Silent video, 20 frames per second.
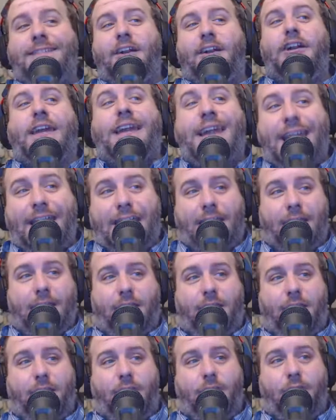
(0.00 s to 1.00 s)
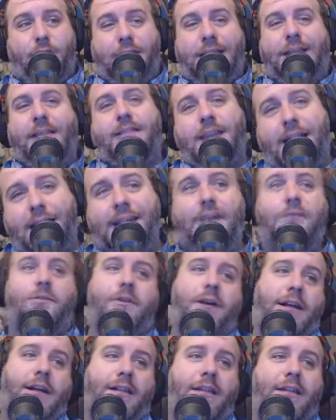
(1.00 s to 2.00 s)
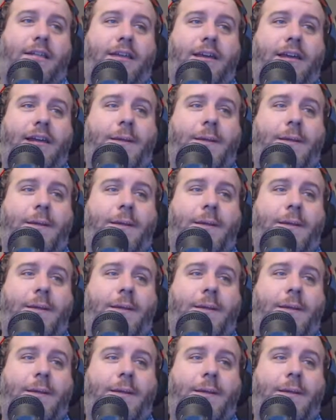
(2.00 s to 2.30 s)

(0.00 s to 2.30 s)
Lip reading: their kids when he said he was.